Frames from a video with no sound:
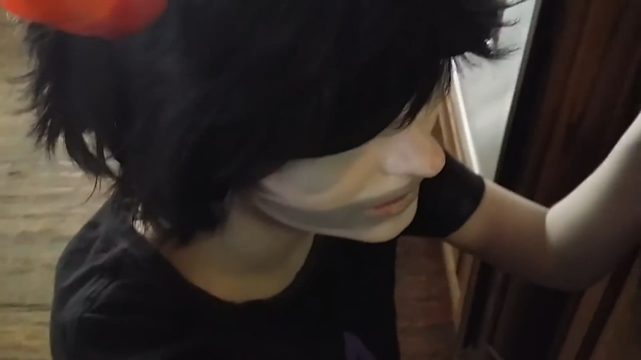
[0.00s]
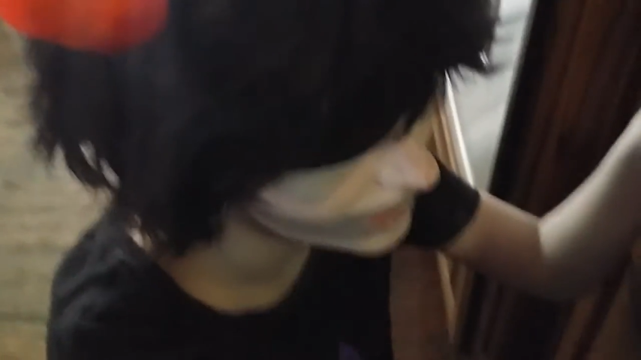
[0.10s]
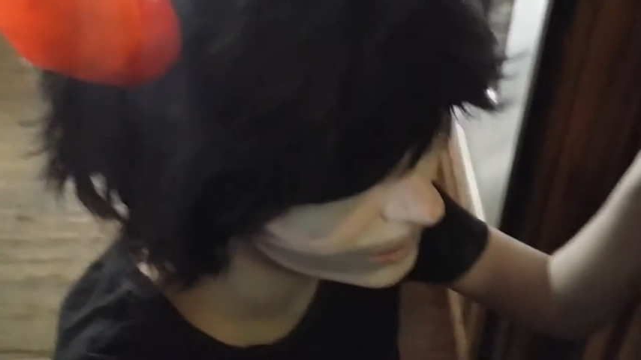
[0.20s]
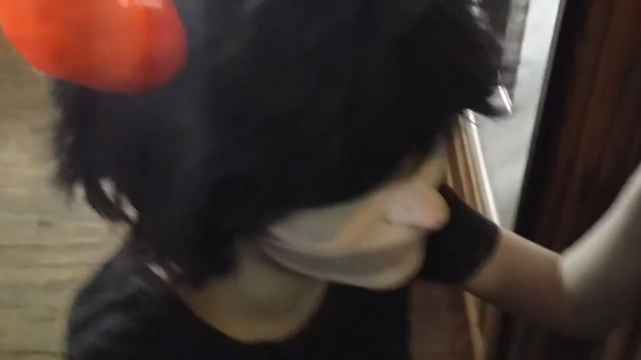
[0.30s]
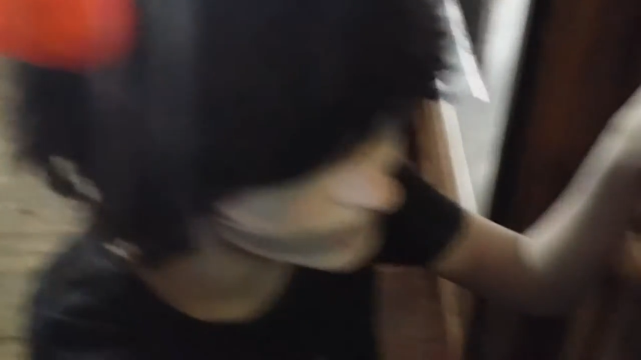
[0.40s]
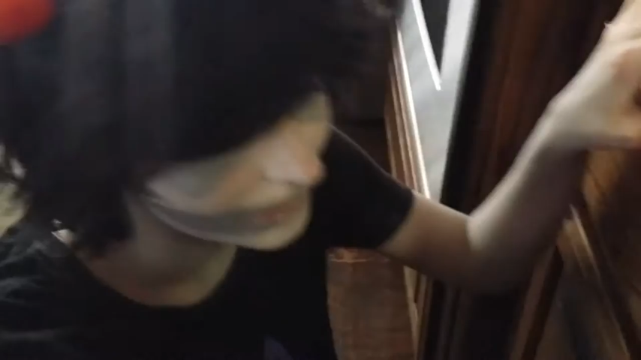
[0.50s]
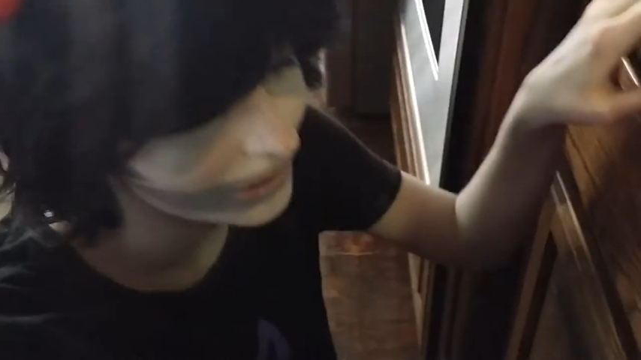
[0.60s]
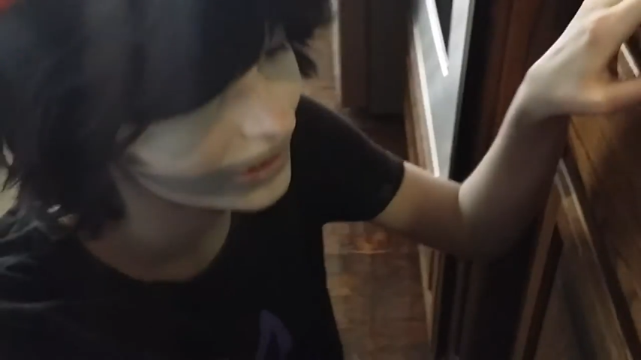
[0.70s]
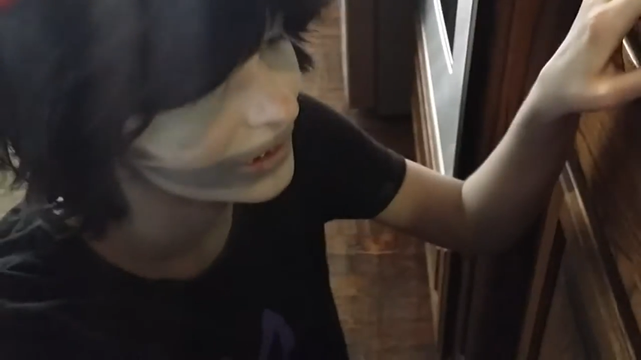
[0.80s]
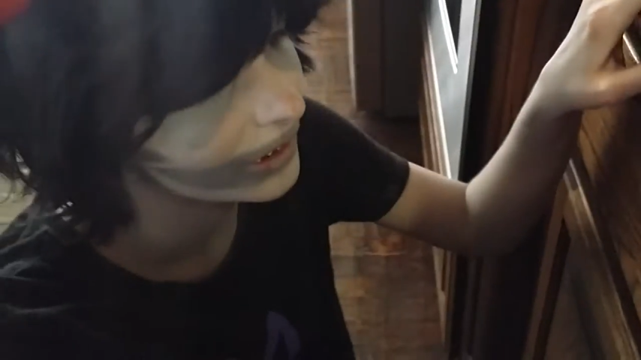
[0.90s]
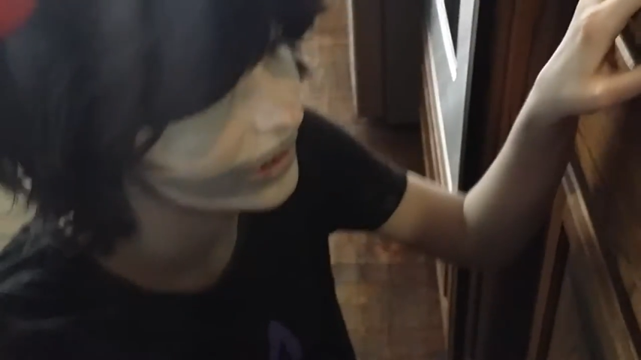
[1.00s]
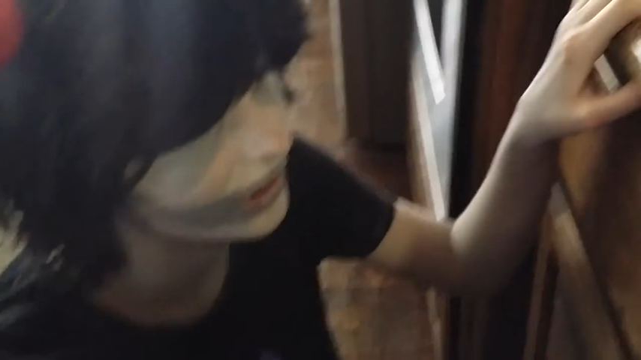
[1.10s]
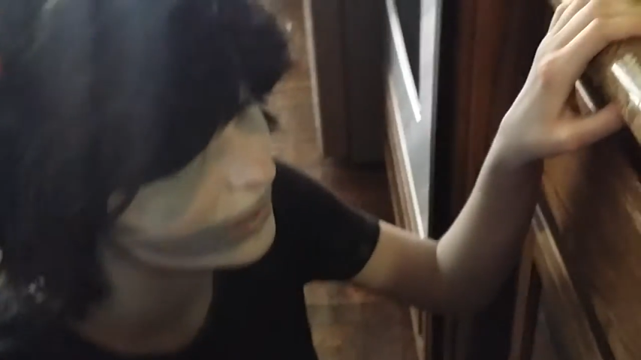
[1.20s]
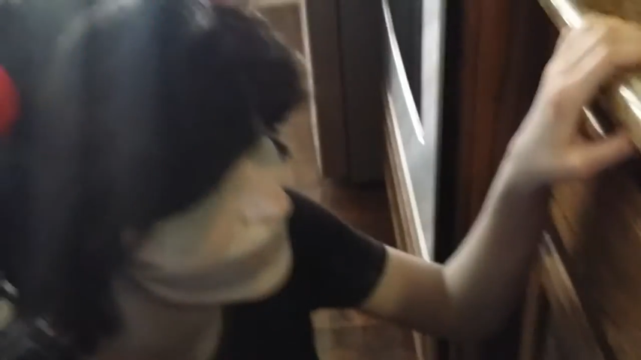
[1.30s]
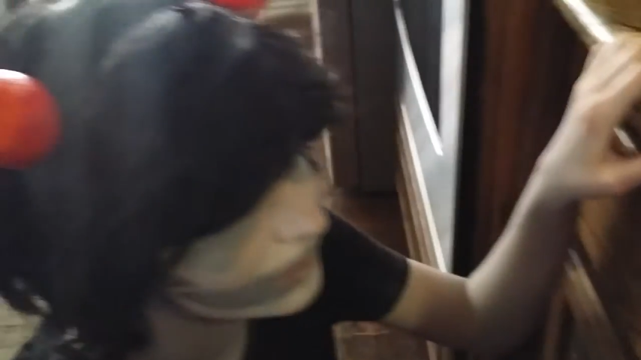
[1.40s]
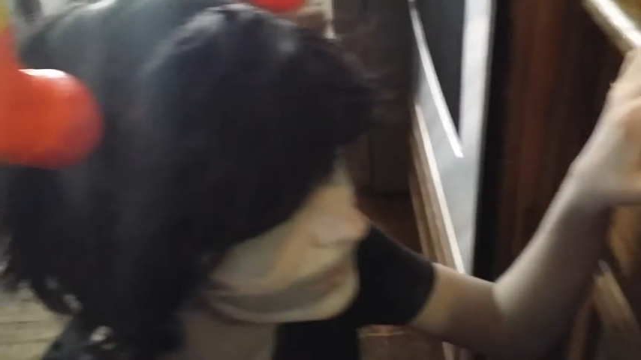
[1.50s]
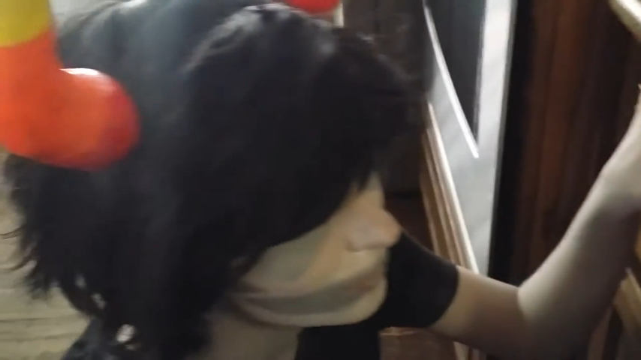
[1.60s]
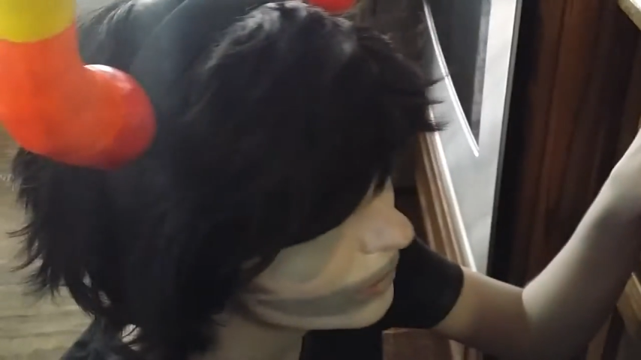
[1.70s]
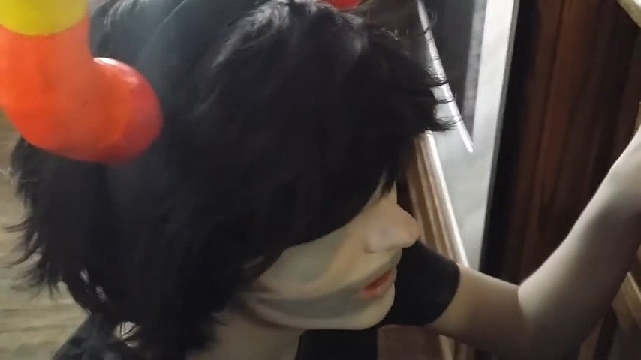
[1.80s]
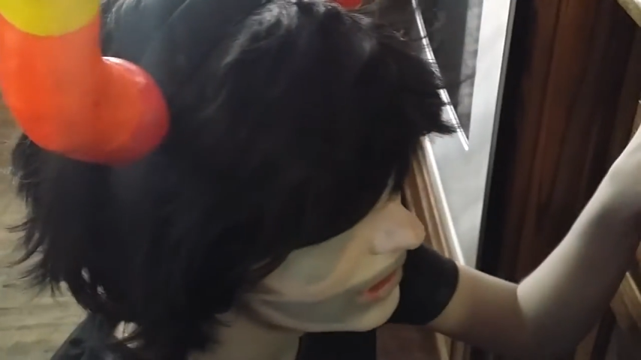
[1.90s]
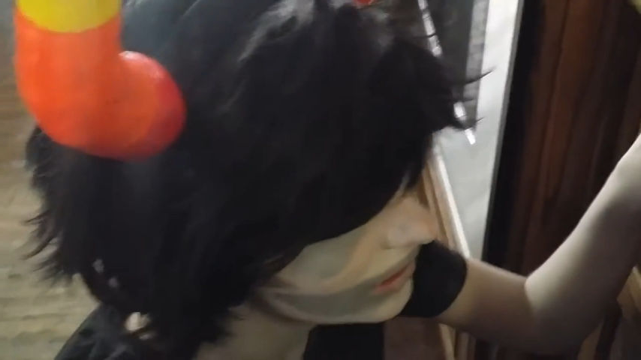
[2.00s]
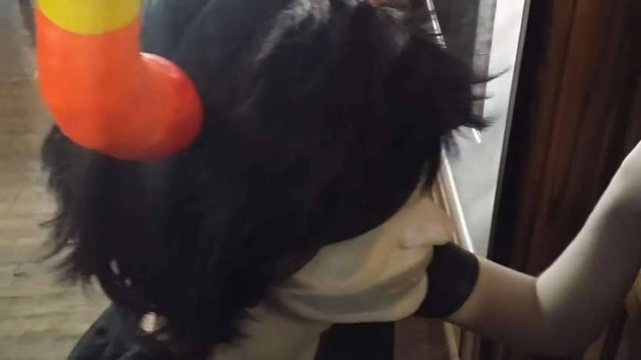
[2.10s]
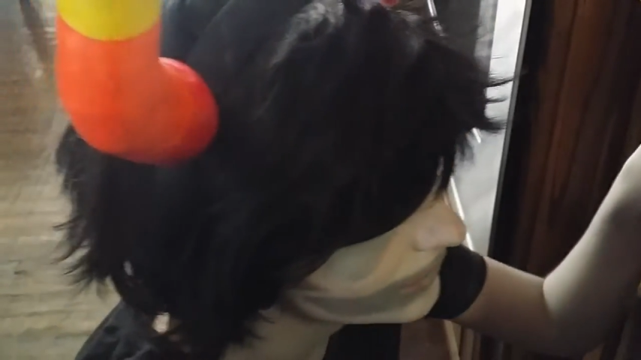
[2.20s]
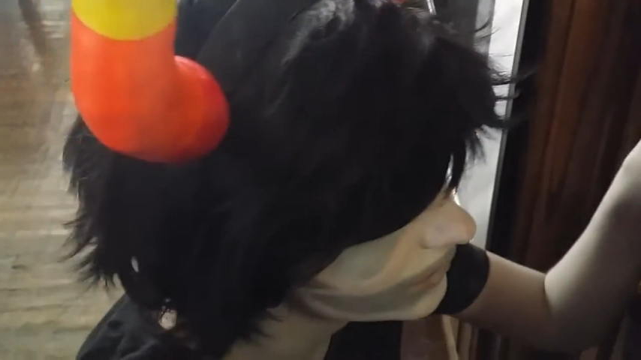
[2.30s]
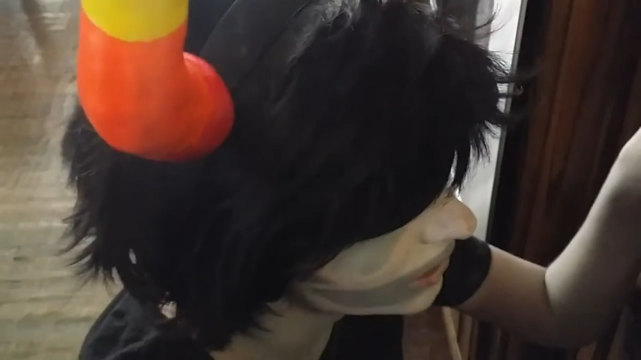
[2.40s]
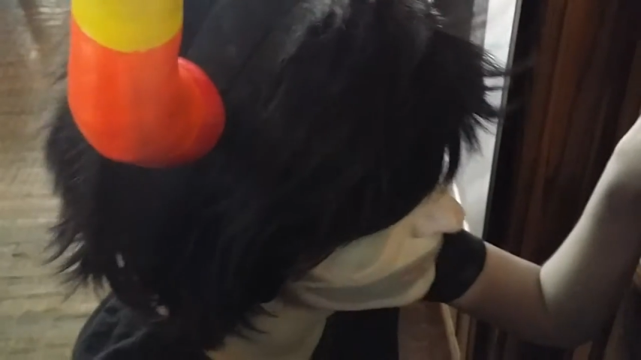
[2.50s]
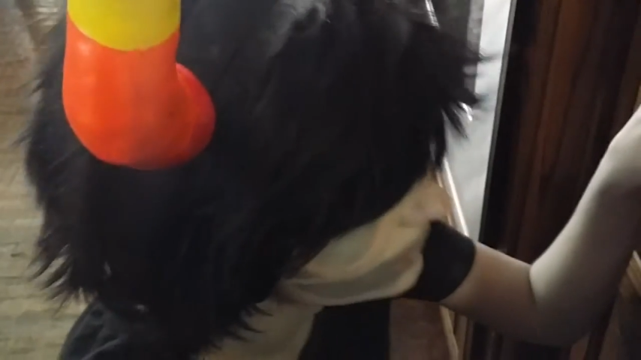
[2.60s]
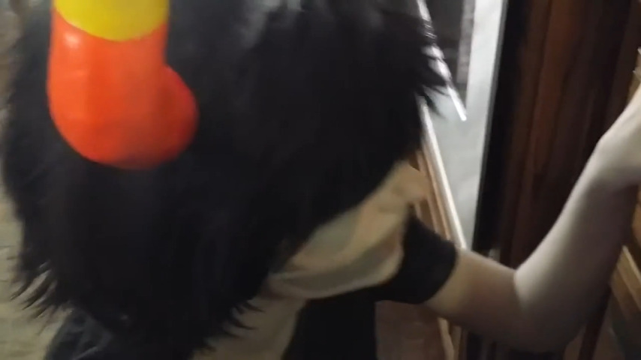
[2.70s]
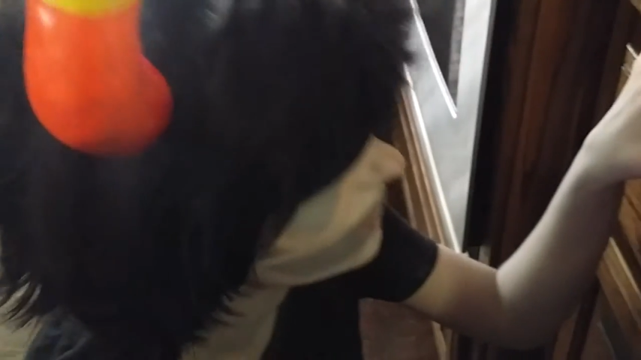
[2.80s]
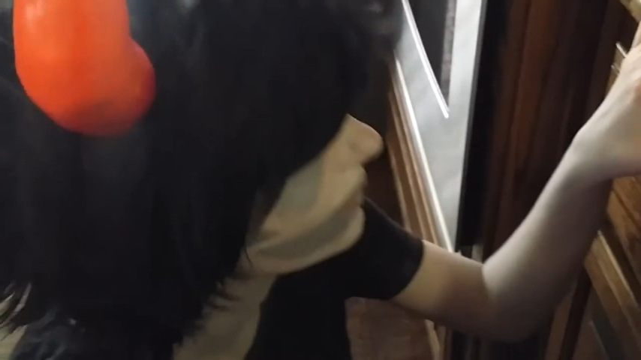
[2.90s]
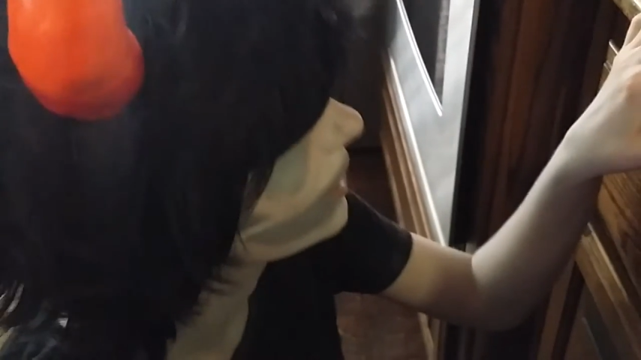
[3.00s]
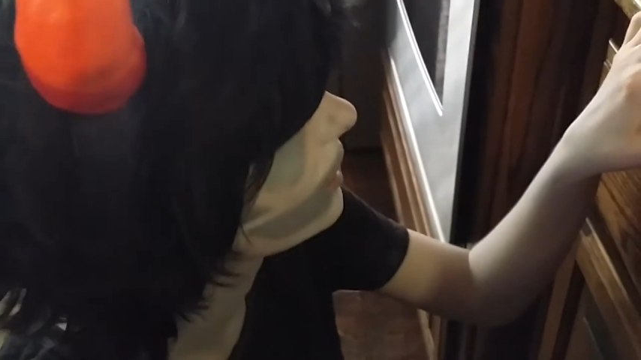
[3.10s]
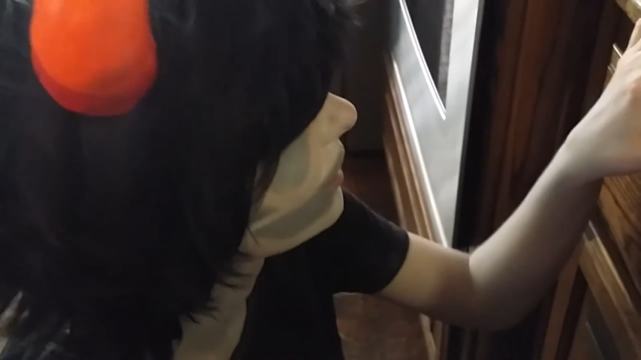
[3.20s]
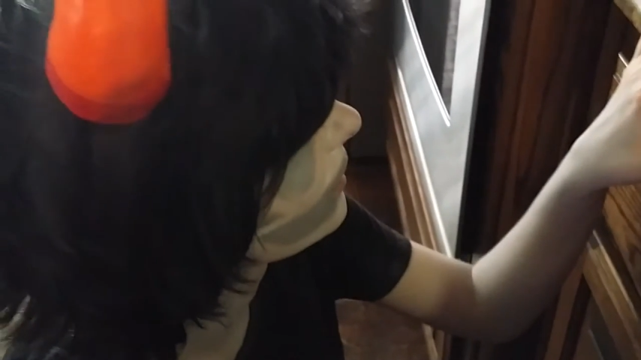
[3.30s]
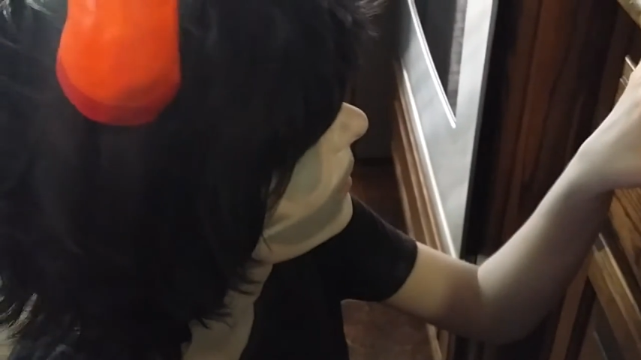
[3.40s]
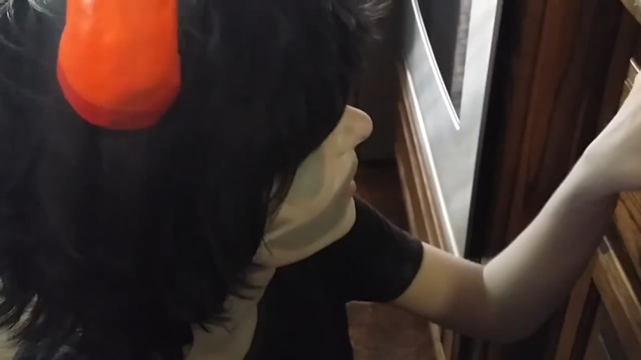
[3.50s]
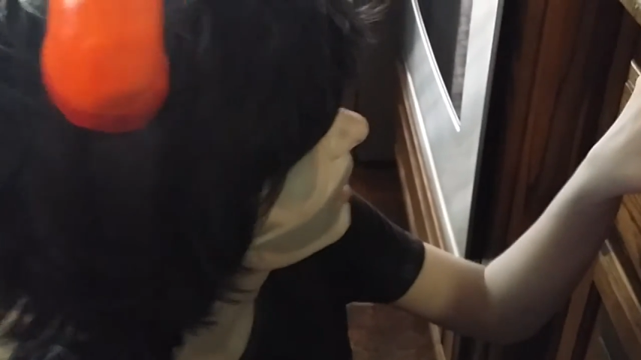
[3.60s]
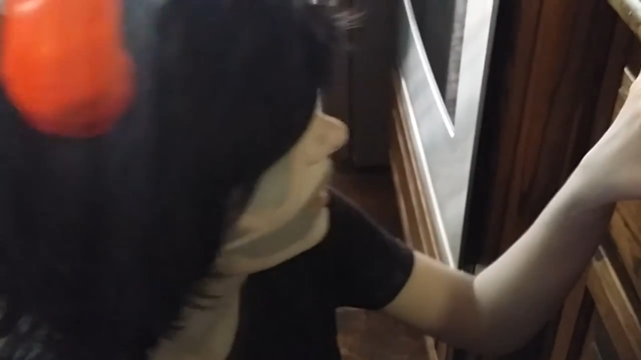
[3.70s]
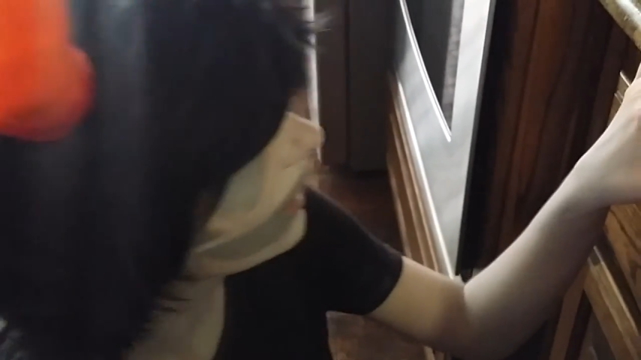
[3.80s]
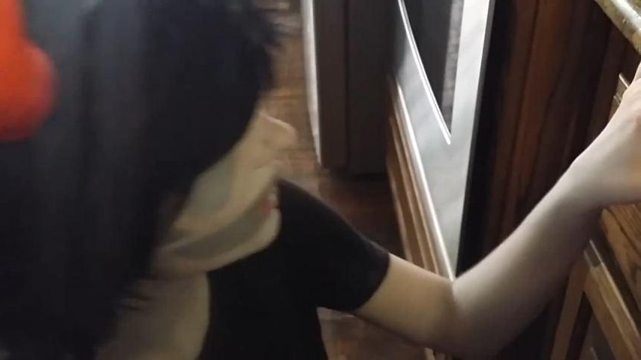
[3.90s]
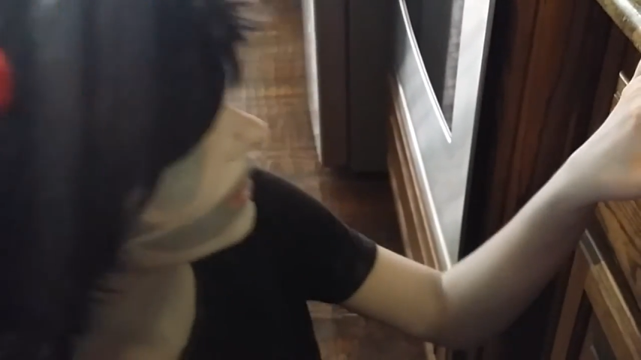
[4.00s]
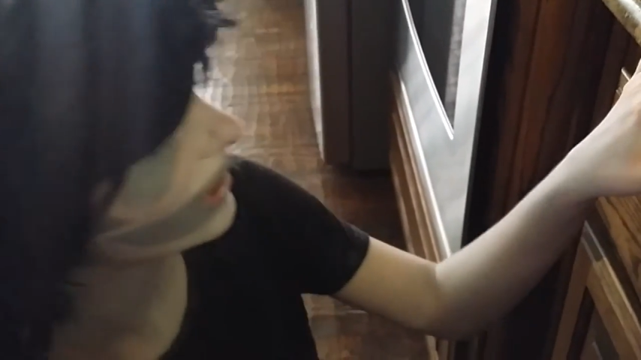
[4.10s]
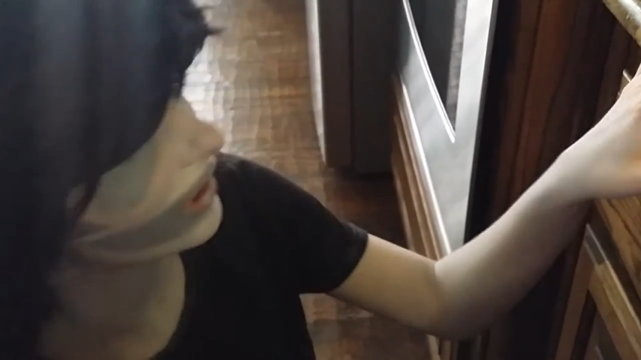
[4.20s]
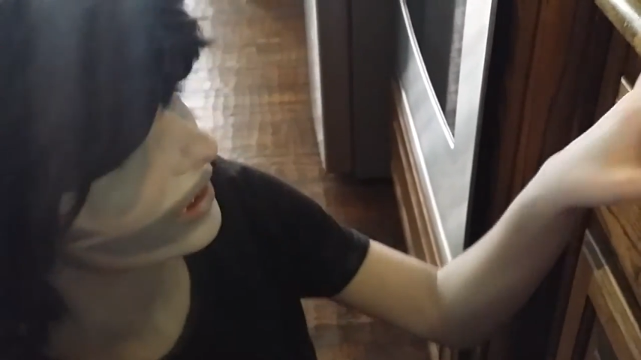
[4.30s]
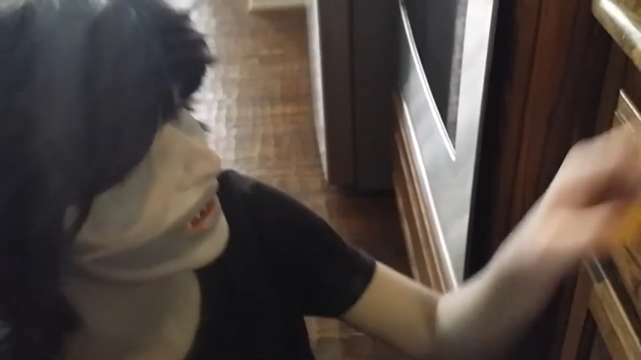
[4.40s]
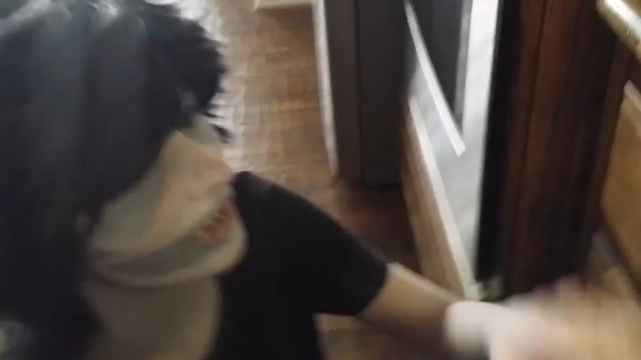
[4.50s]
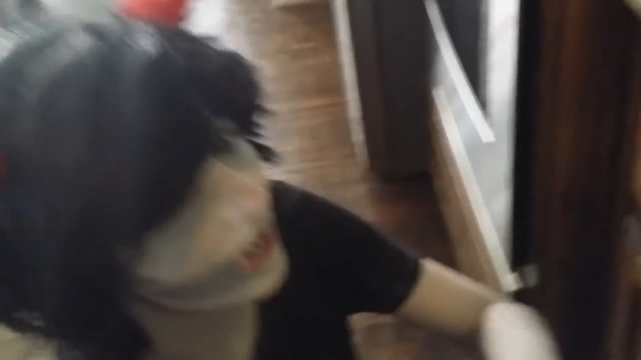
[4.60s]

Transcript: Nobody's mouth can be seen.